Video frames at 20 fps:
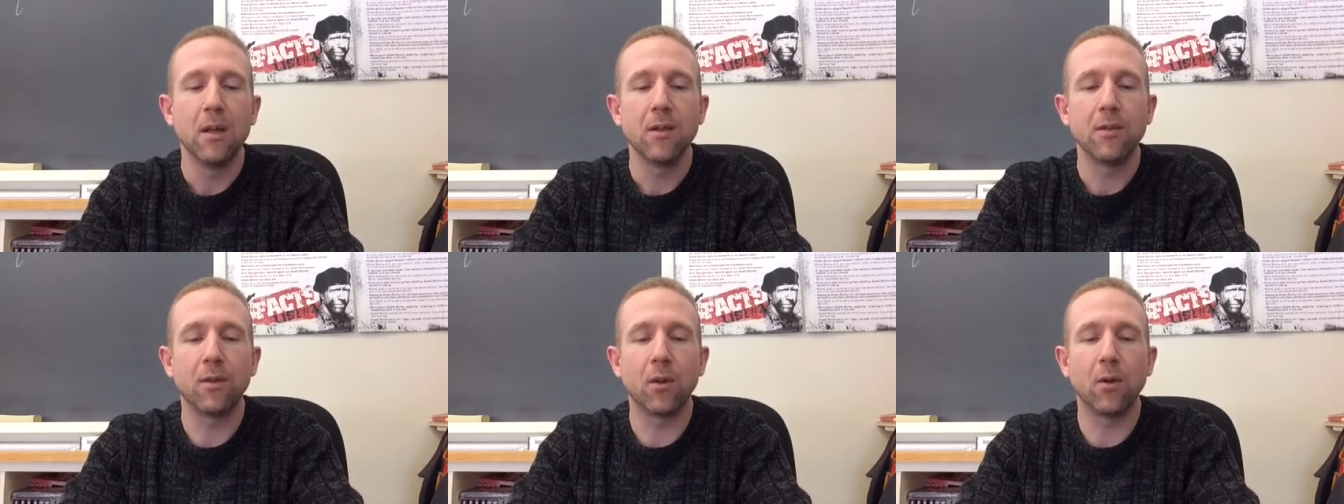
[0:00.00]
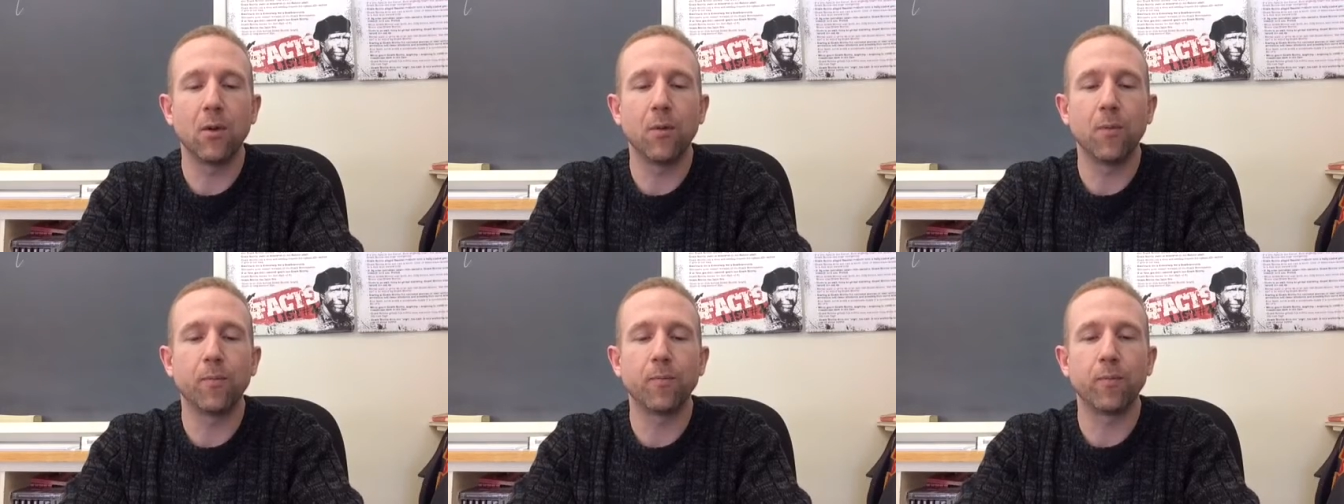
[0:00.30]

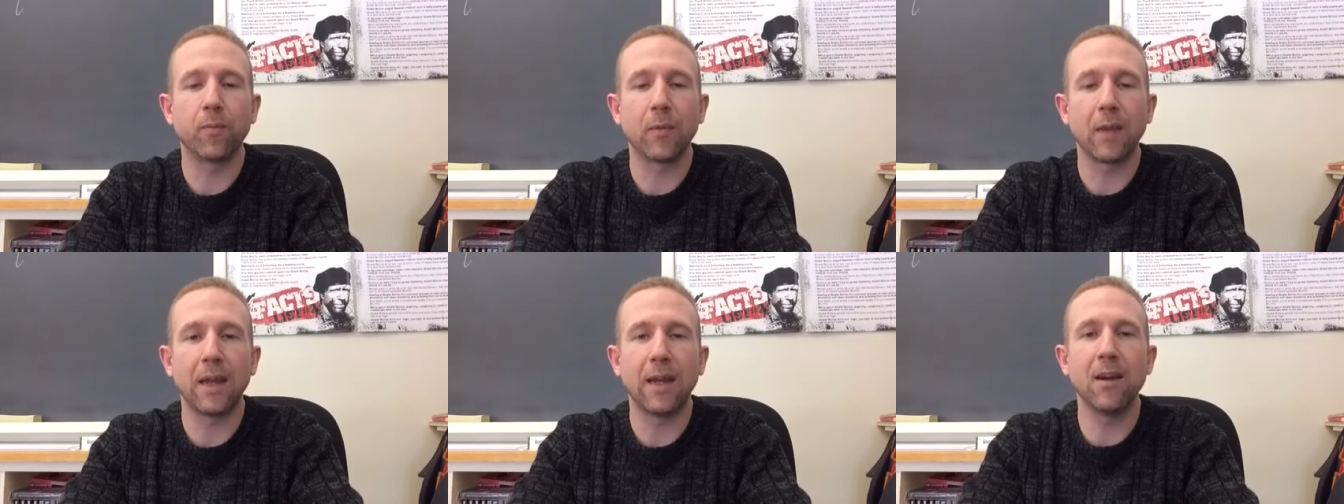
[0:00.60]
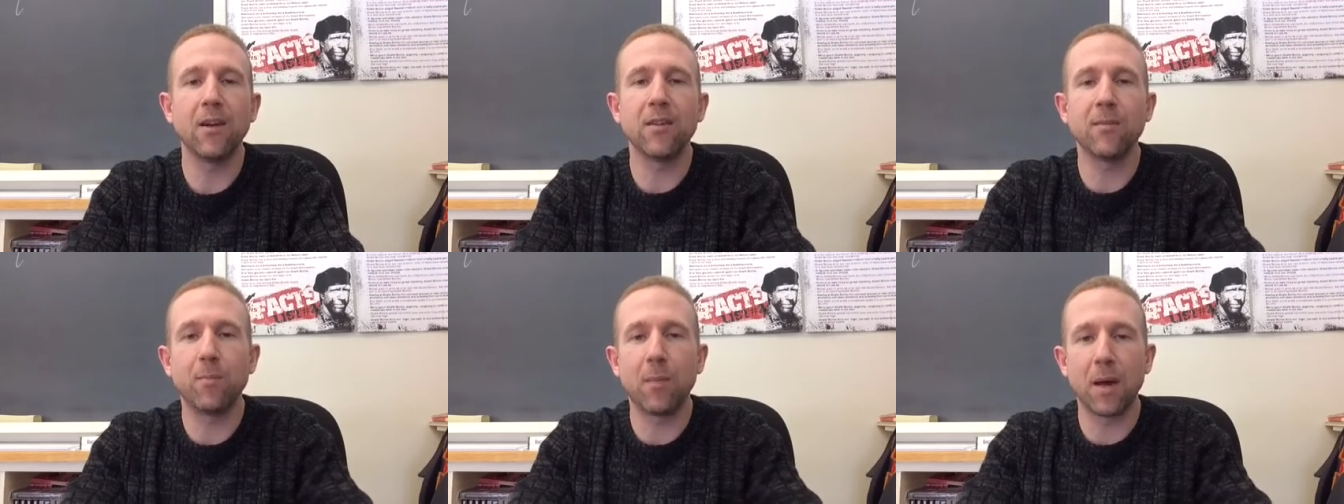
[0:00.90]
So
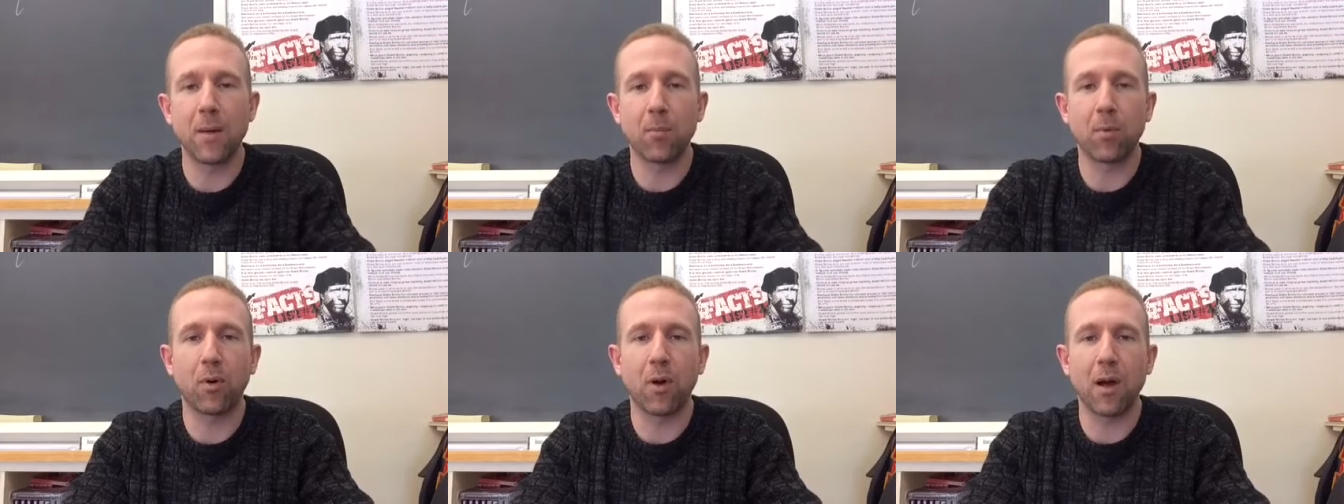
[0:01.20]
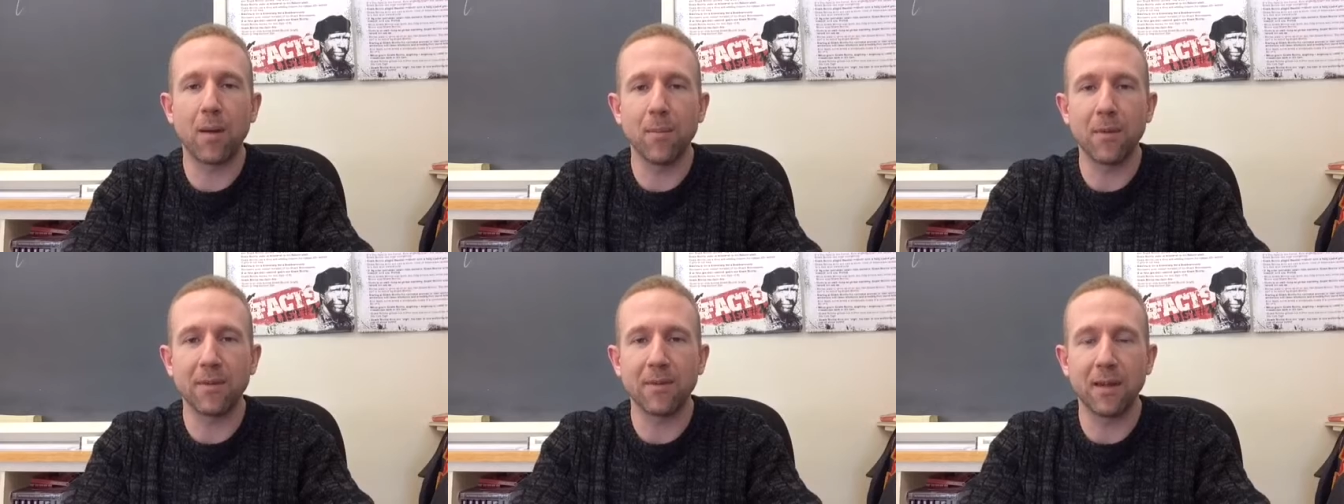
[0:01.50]
here's my
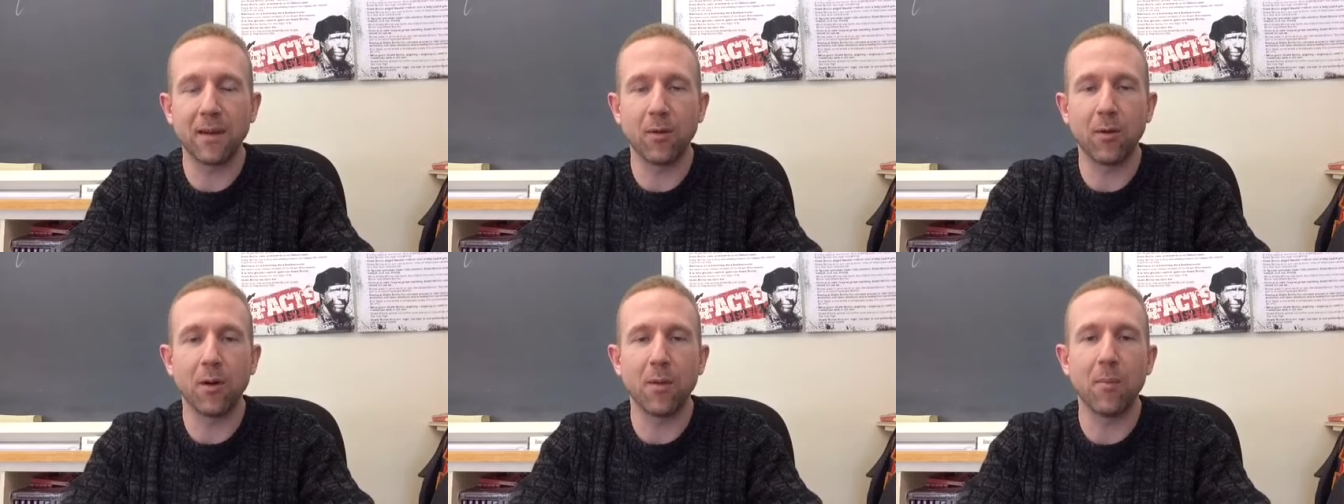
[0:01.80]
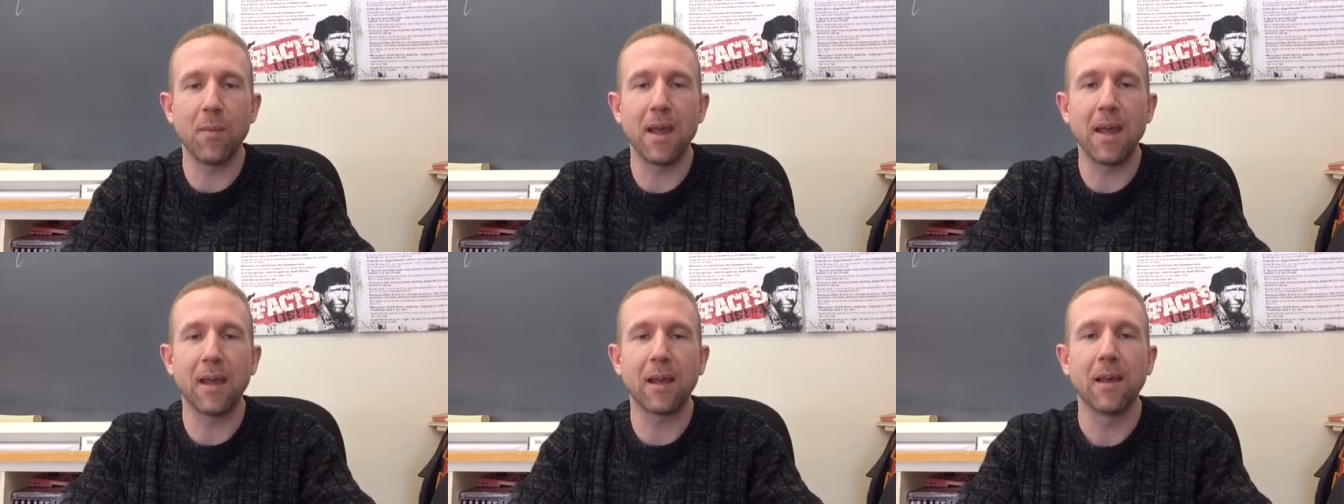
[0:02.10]
promise that I'm going to
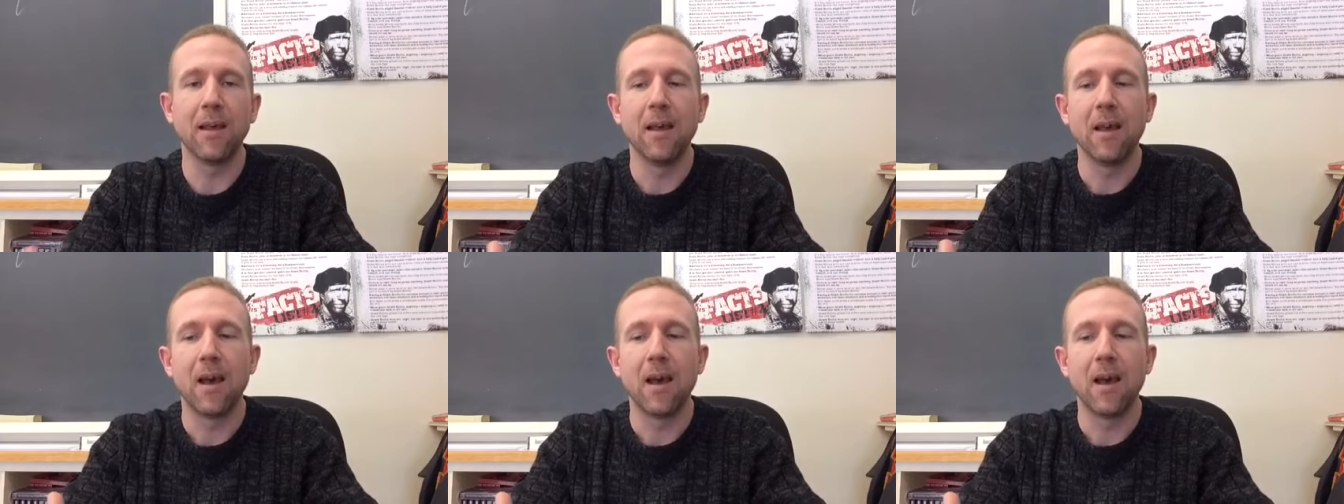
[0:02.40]
make.